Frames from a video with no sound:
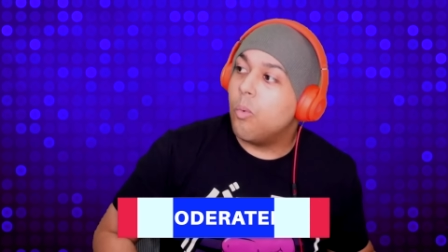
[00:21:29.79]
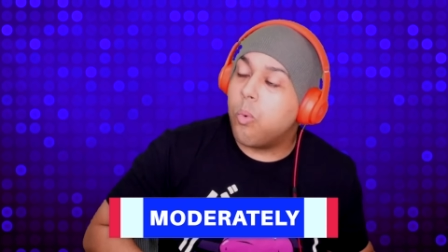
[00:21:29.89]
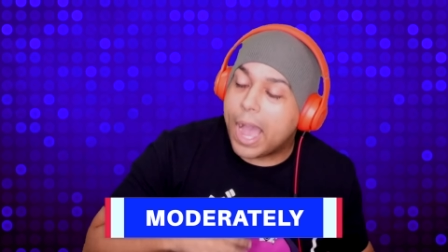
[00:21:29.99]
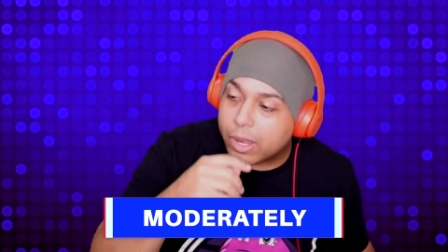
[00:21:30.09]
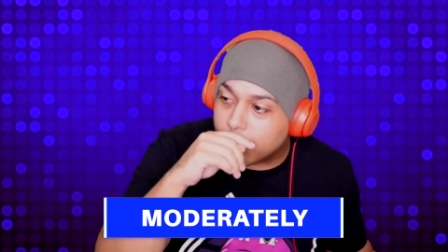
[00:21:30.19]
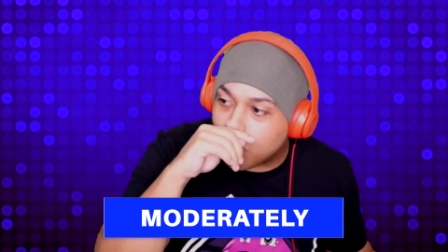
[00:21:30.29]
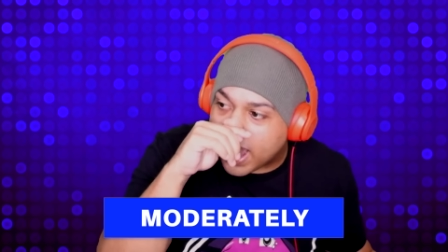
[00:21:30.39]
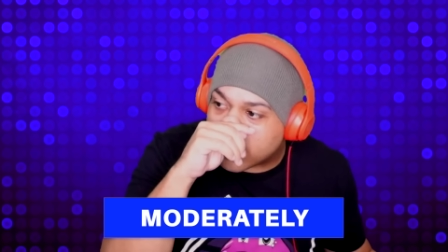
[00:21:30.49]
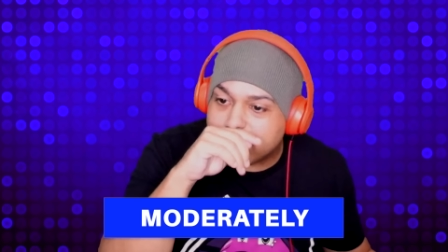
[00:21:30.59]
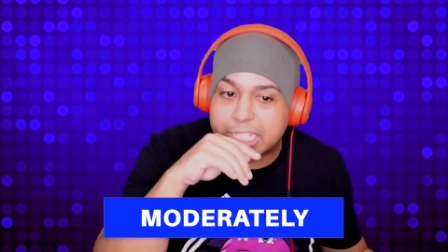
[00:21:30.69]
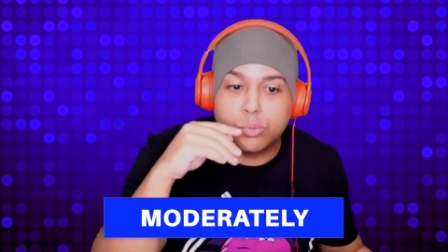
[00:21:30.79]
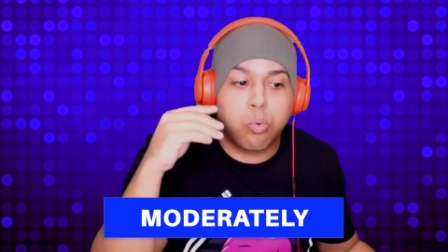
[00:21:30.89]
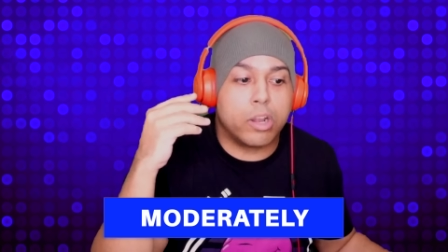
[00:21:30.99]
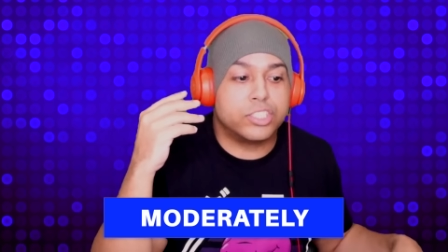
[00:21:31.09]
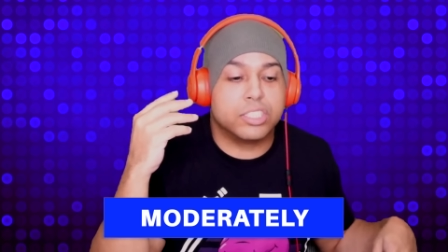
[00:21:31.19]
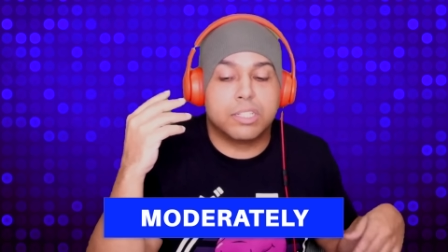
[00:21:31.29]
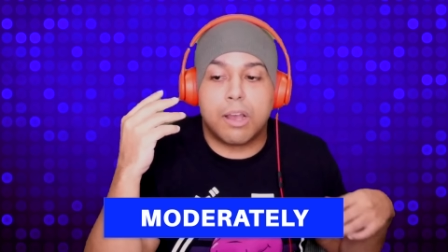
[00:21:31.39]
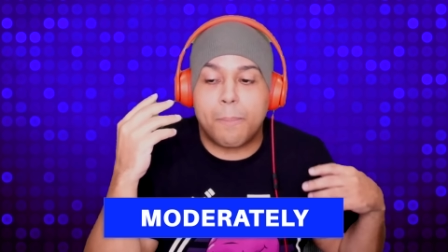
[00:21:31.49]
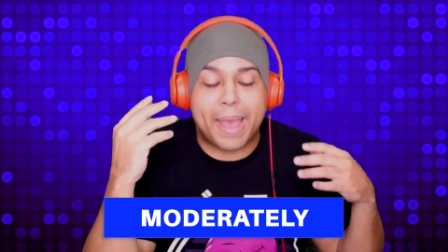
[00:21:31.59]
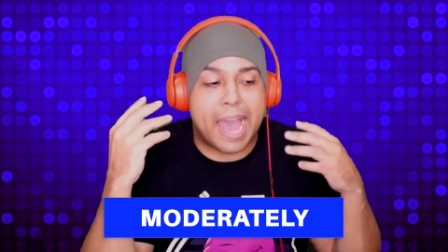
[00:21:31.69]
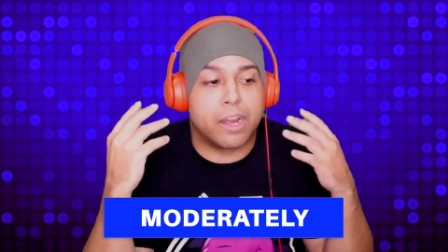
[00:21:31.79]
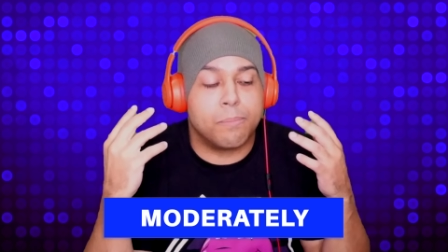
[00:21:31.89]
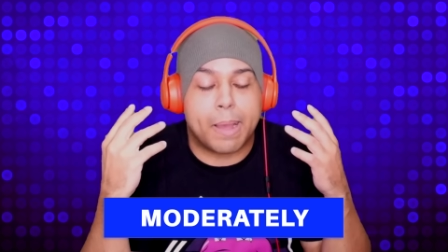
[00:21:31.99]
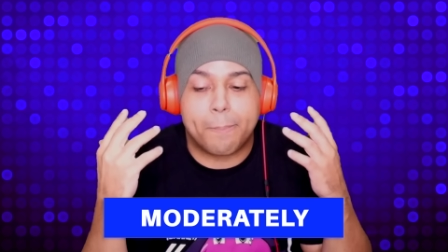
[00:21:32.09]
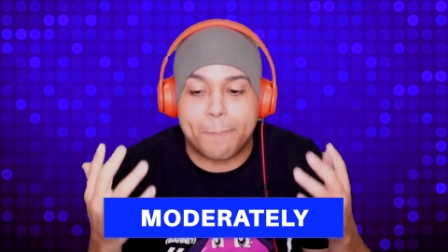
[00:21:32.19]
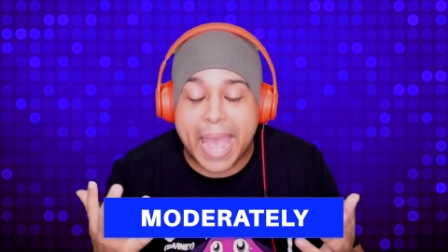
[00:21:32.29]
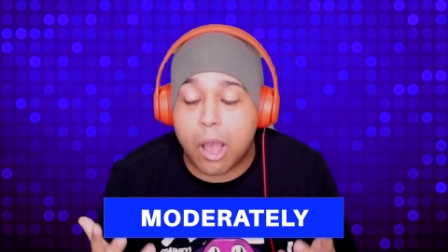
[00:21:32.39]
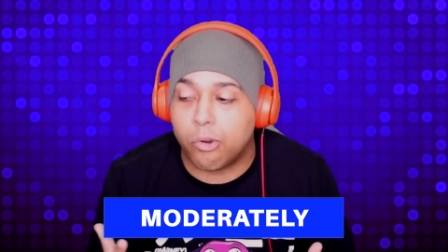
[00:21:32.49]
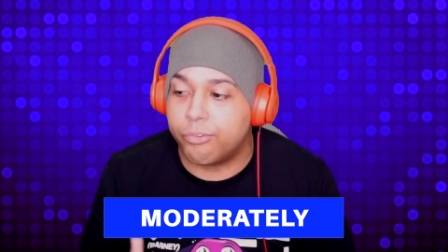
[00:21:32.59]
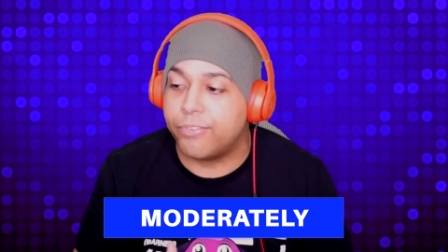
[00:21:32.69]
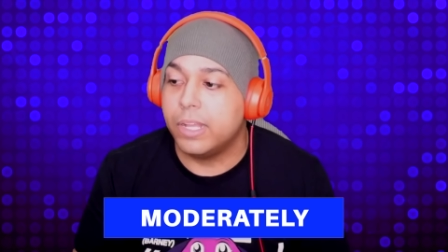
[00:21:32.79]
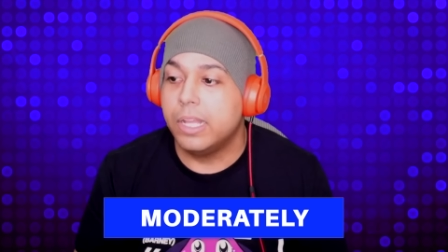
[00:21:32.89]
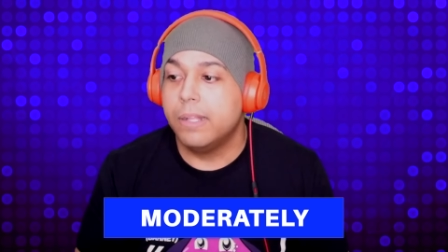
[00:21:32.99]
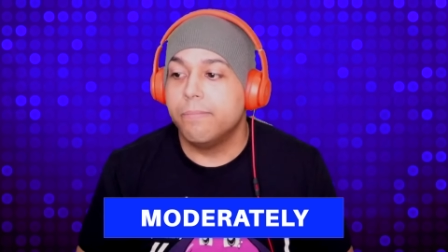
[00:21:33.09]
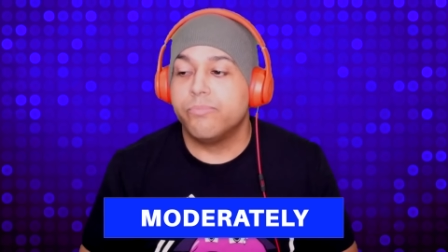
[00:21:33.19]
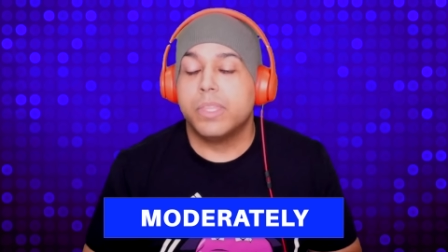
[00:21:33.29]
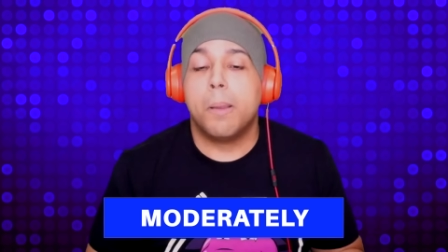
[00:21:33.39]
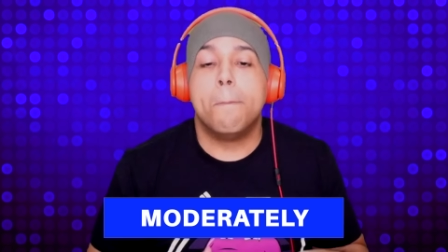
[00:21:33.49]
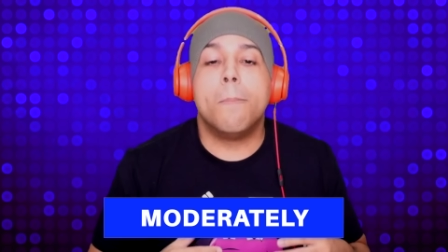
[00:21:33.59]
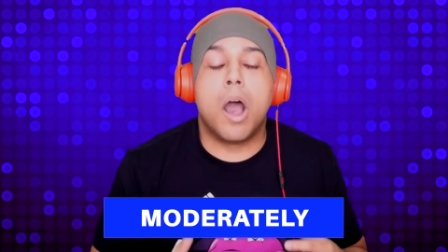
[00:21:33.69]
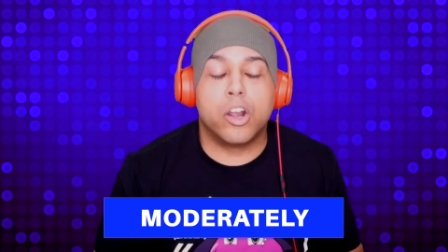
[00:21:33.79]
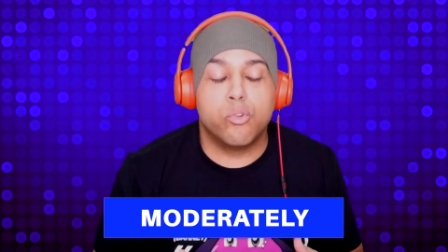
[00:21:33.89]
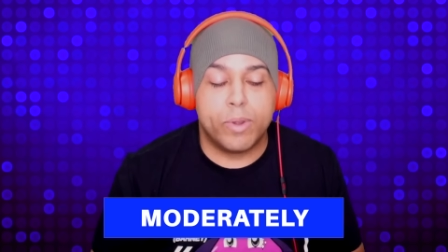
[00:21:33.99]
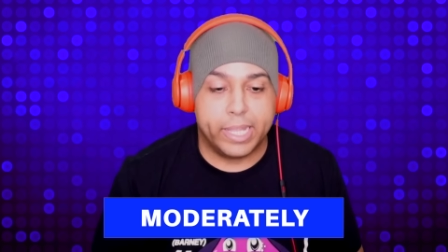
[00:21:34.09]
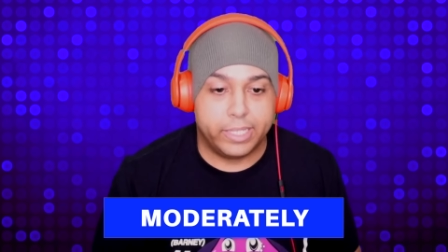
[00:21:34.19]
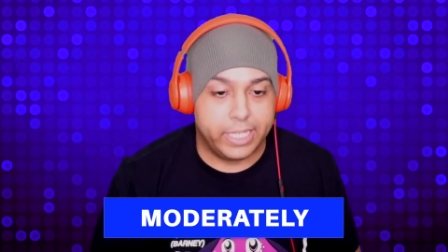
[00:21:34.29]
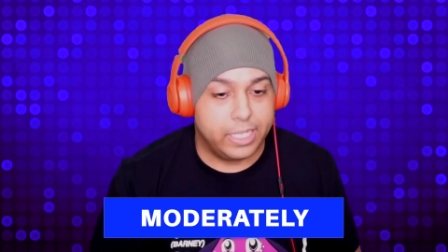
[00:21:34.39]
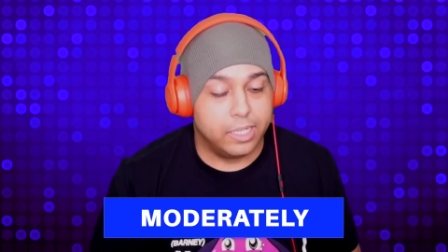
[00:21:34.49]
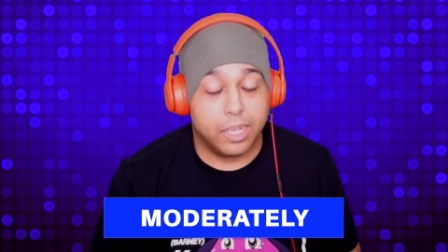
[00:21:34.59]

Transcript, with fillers: Why do why do these words just come out of my mouth moderately?